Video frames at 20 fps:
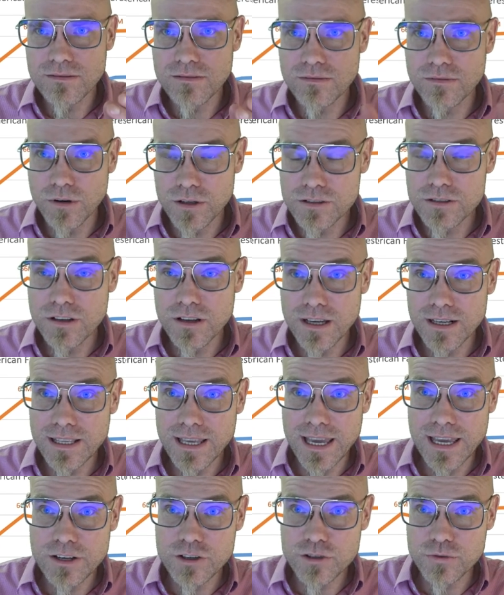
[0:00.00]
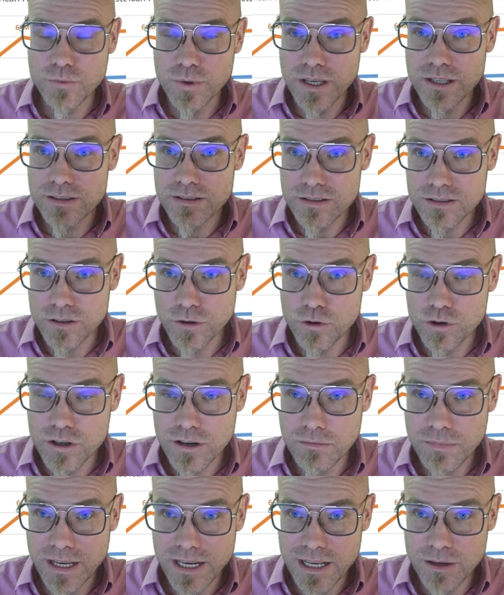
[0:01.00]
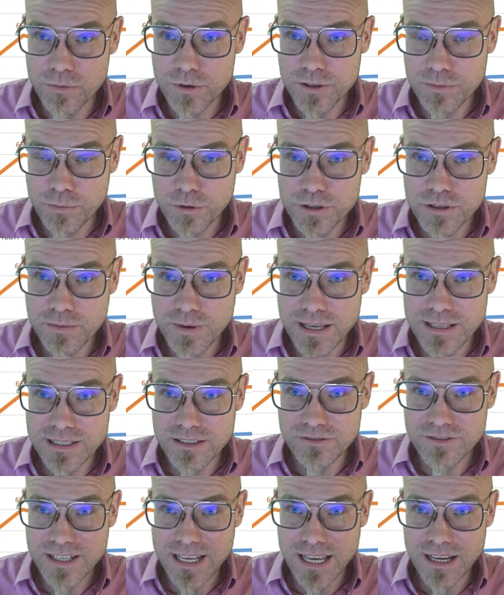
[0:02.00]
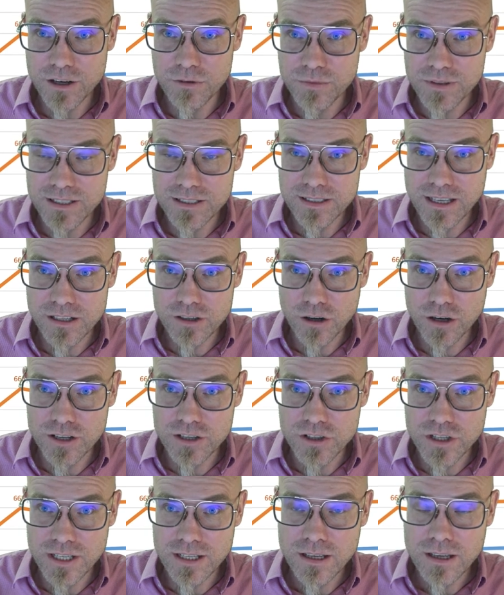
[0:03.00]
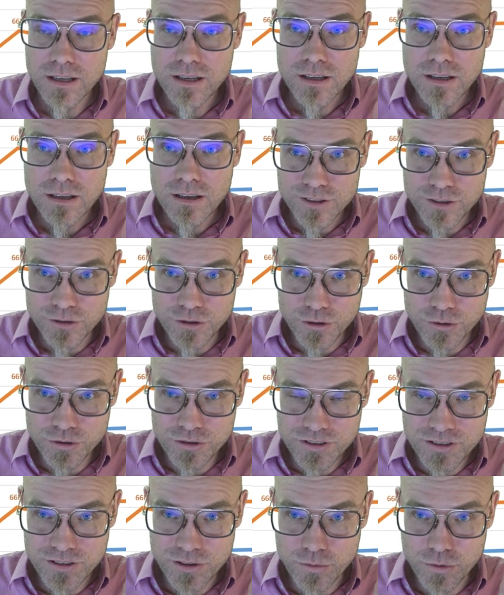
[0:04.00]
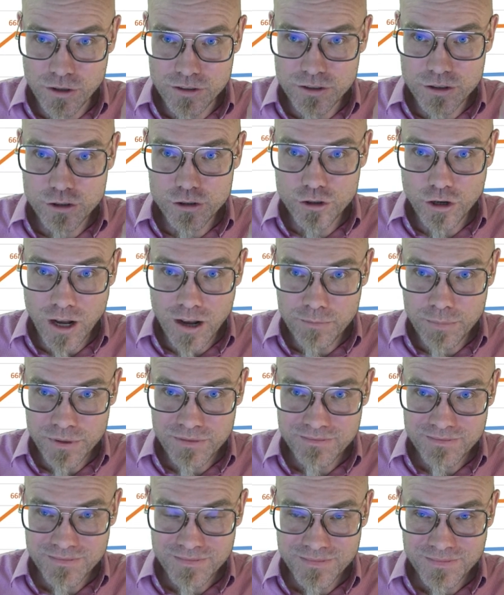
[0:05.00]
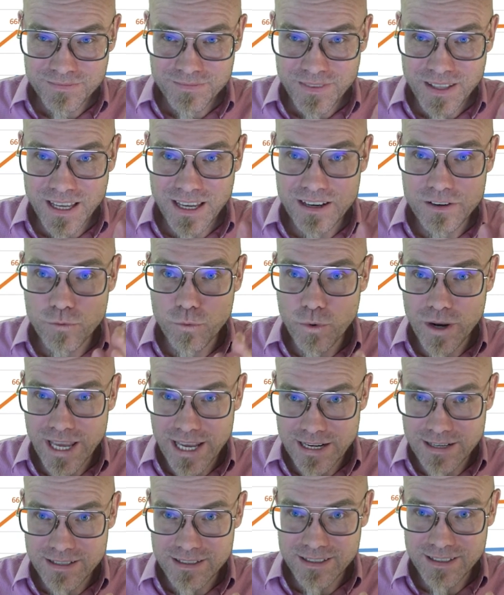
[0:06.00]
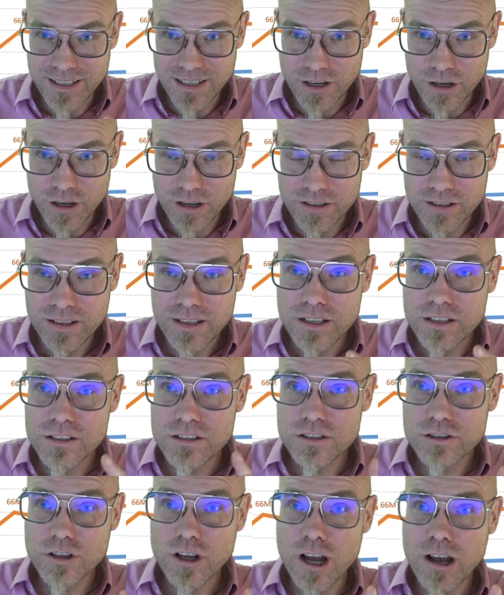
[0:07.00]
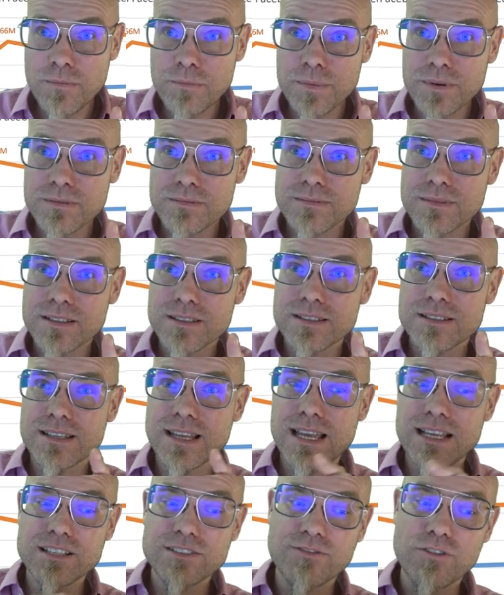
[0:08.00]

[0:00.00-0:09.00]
once you're engaged with social media, with persuasive tech, or with this technology, use the word stop and wait a lot. Stop stays